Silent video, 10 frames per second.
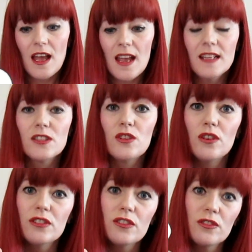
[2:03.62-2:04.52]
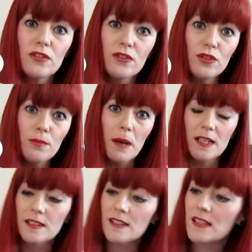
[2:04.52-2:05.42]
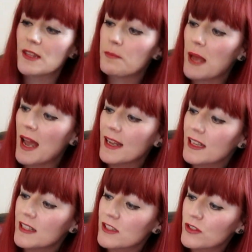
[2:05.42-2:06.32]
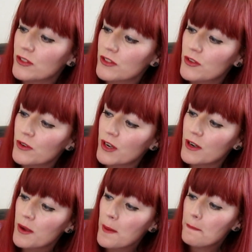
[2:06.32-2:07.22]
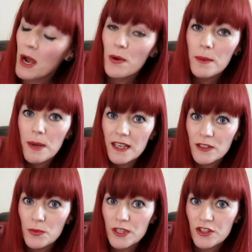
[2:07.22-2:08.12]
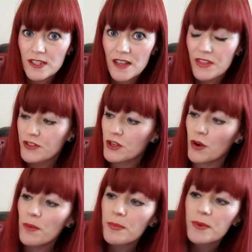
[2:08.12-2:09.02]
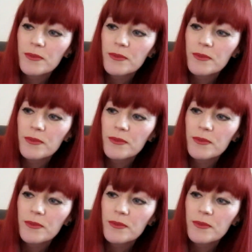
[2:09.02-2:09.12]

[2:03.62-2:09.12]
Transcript: It's got two buttons at the back. It's got your power button, which is at the top.